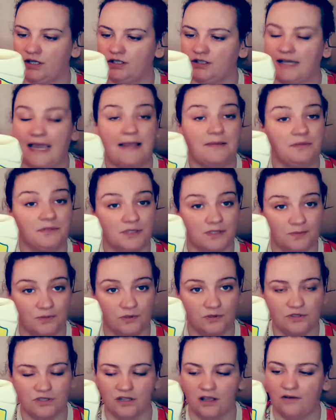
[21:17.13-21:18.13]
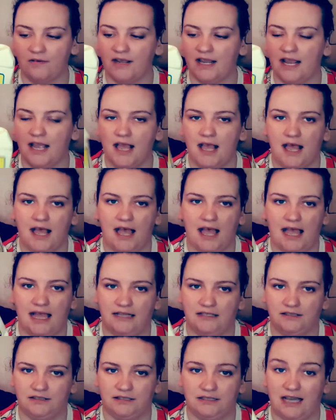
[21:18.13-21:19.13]
tablespoon, sorry,
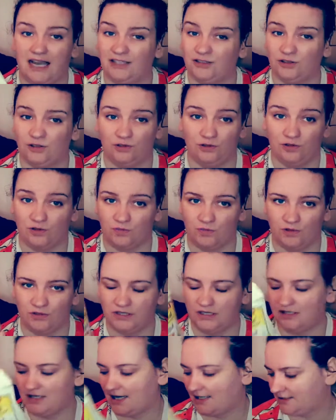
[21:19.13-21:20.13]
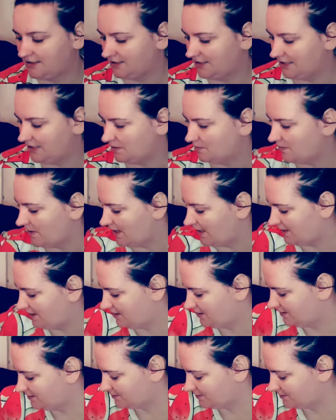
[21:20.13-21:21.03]
and I don't use more than that in my